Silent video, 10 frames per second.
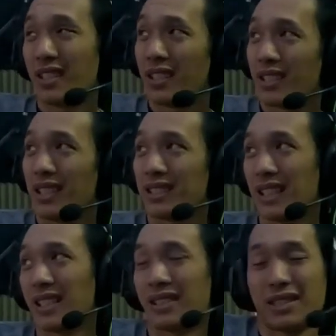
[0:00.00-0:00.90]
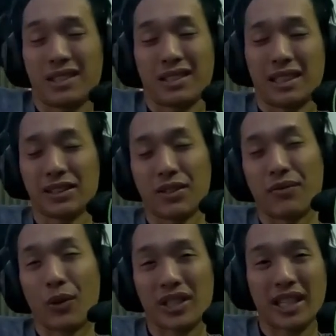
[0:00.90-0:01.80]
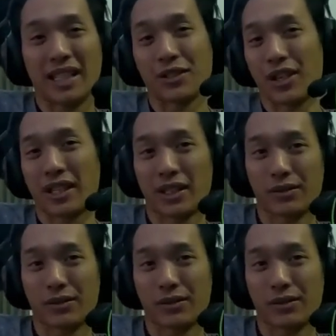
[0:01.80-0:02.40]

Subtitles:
Let's avoid day trading.